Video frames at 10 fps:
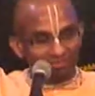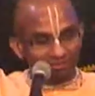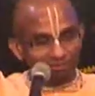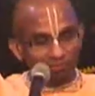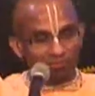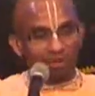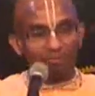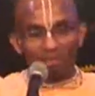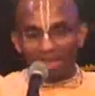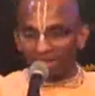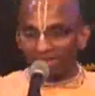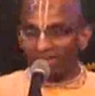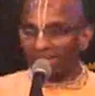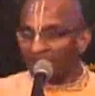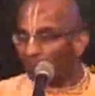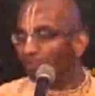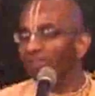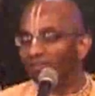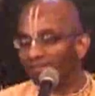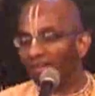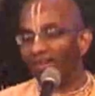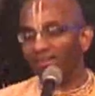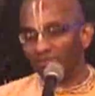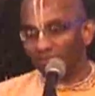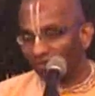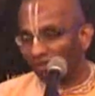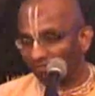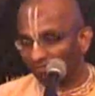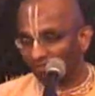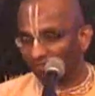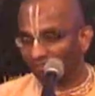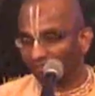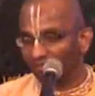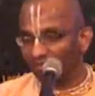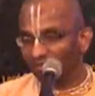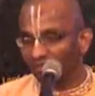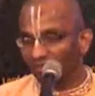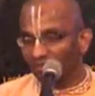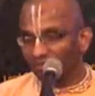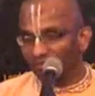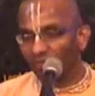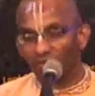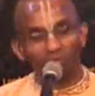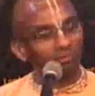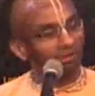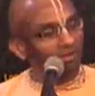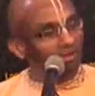We have to come back and deal with the realities of life. So,